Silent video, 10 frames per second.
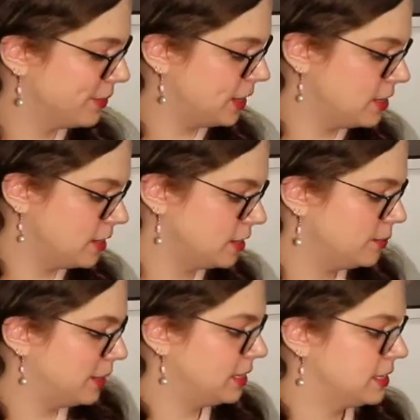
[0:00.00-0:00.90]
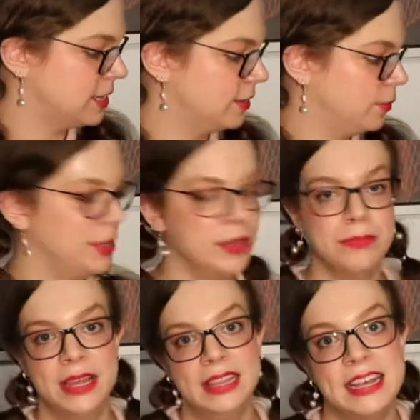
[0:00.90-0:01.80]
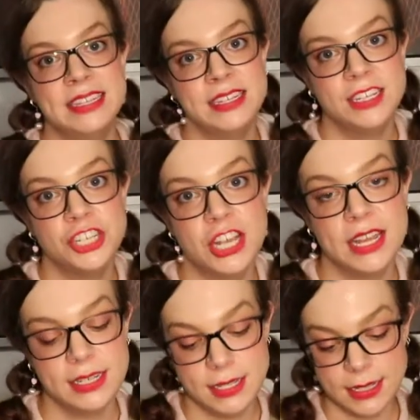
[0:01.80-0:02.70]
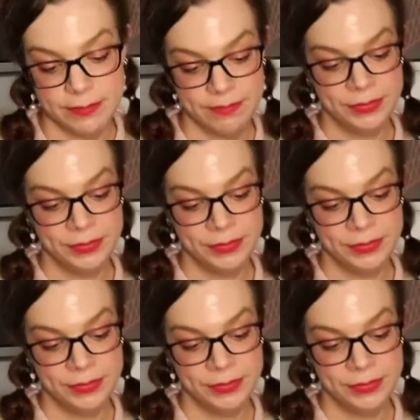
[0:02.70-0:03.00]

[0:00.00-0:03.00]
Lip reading: I talked about this a little bit in my last knit chat tea.